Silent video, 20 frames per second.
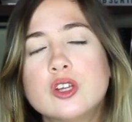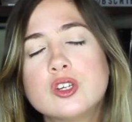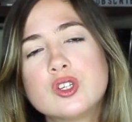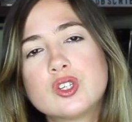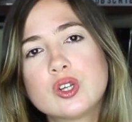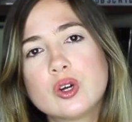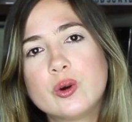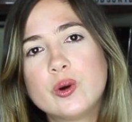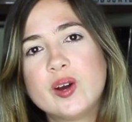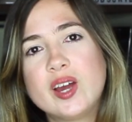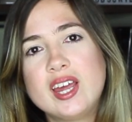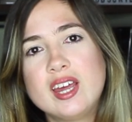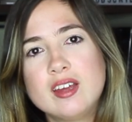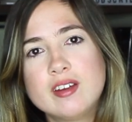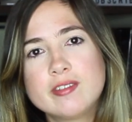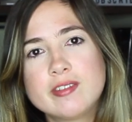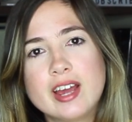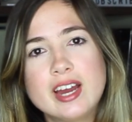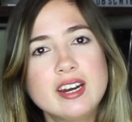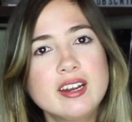So
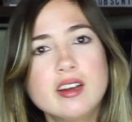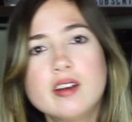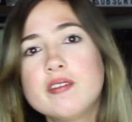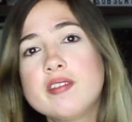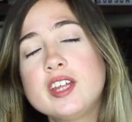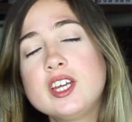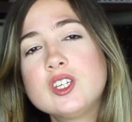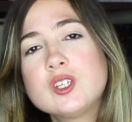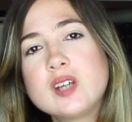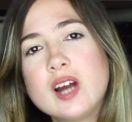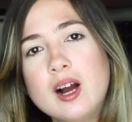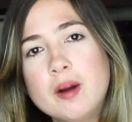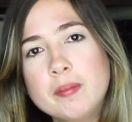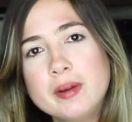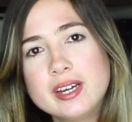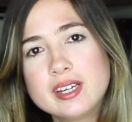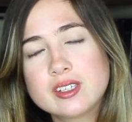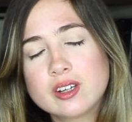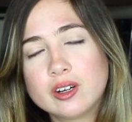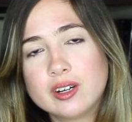if any of these
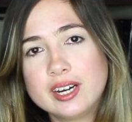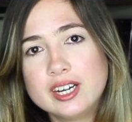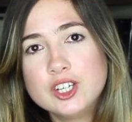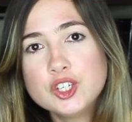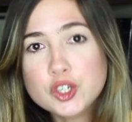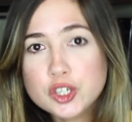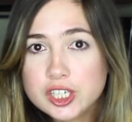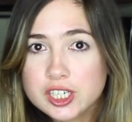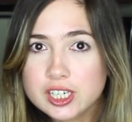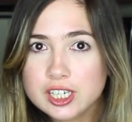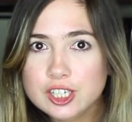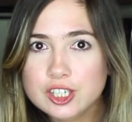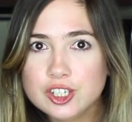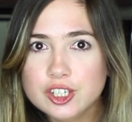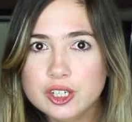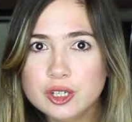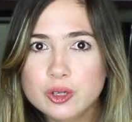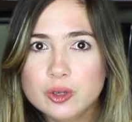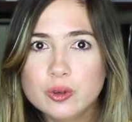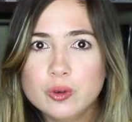topics are interesting to
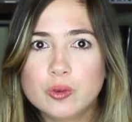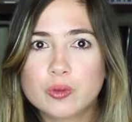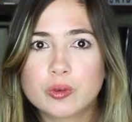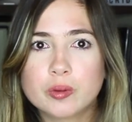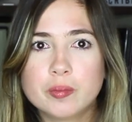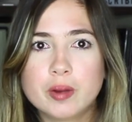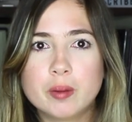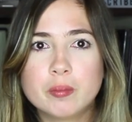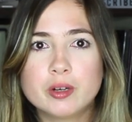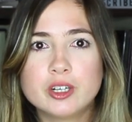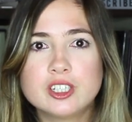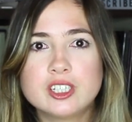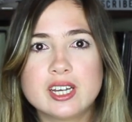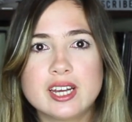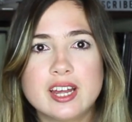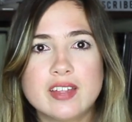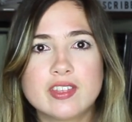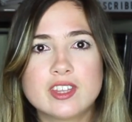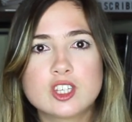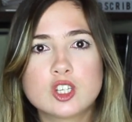you, remember to
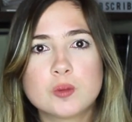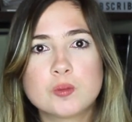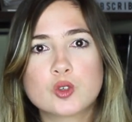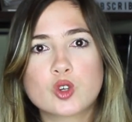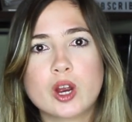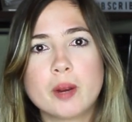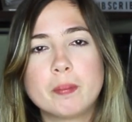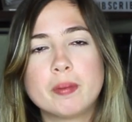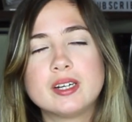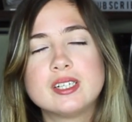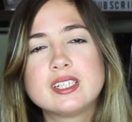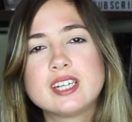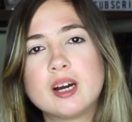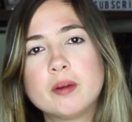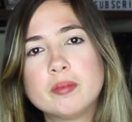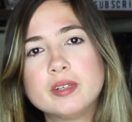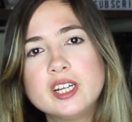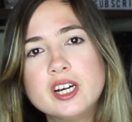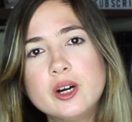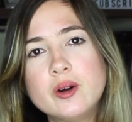hit the subscribe button
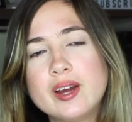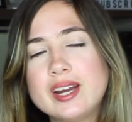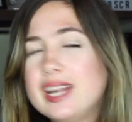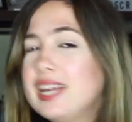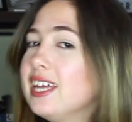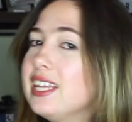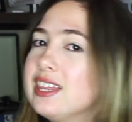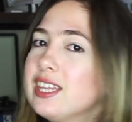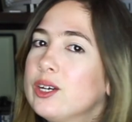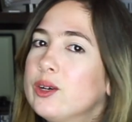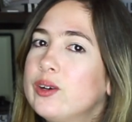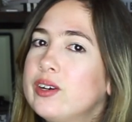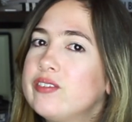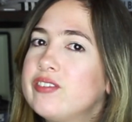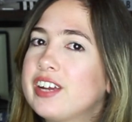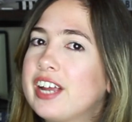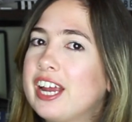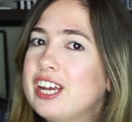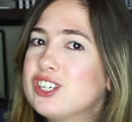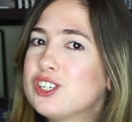down below and hit the
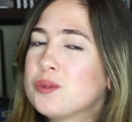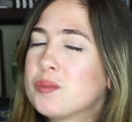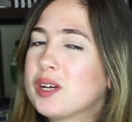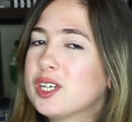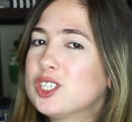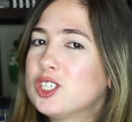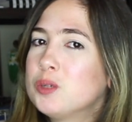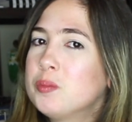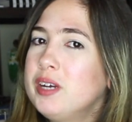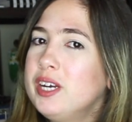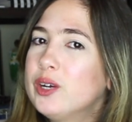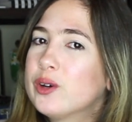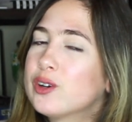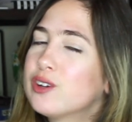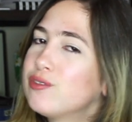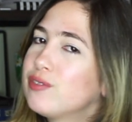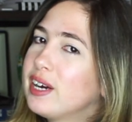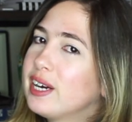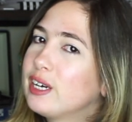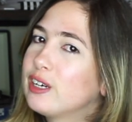notification bell to be
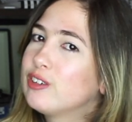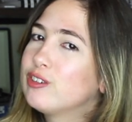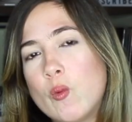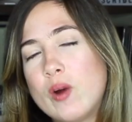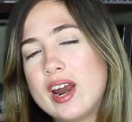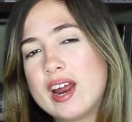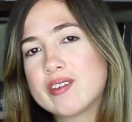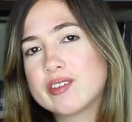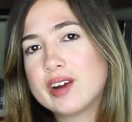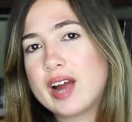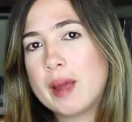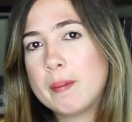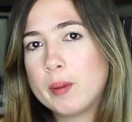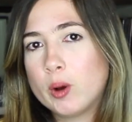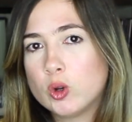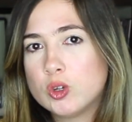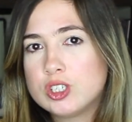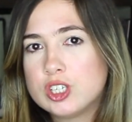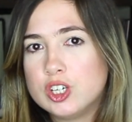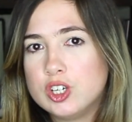notified of whenever I
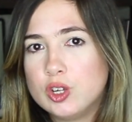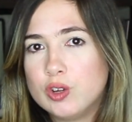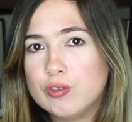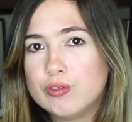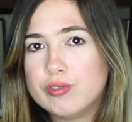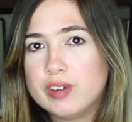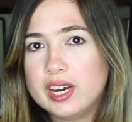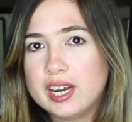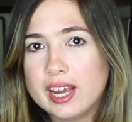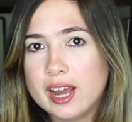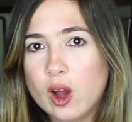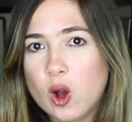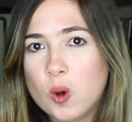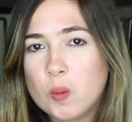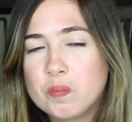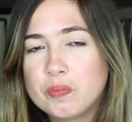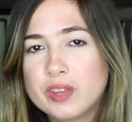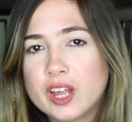post a new video.